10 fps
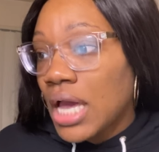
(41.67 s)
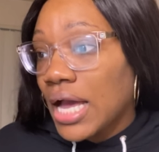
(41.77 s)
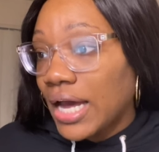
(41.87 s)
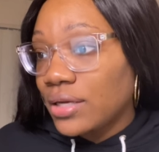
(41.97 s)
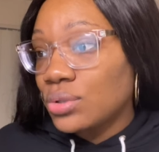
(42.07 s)

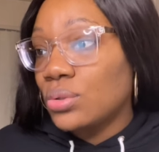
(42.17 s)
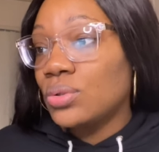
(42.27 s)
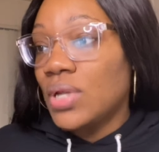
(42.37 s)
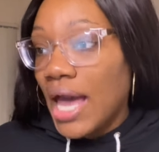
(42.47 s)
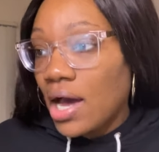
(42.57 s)
I
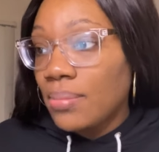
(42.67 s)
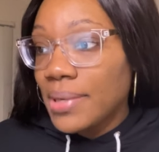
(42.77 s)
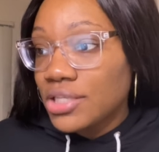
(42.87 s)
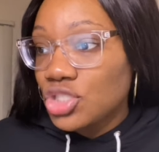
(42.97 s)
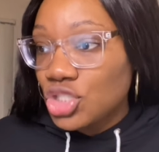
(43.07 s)
googled how
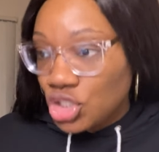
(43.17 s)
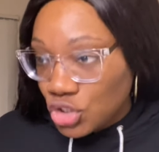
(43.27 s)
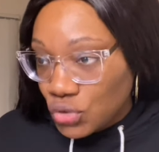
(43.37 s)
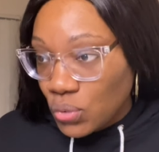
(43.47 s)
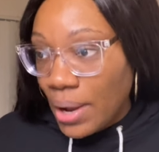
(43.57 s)
much
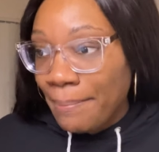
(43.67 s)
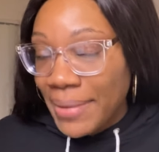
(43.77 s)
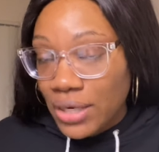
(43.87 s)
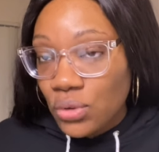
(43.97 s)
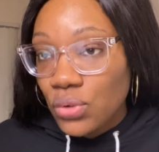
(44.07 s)
do
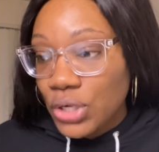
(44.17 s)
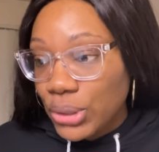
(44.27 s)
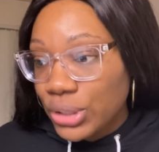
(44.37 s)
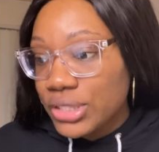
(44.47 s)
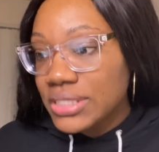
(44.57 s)
medical
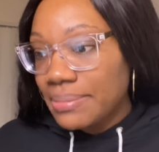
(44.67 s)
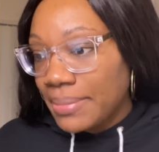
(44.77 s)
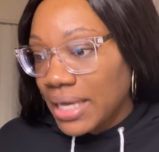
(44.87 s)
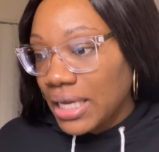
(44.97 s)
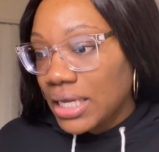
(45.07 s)
coders
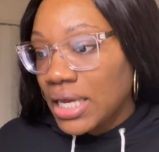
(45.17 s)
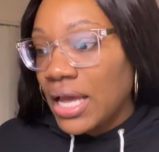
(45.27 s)
make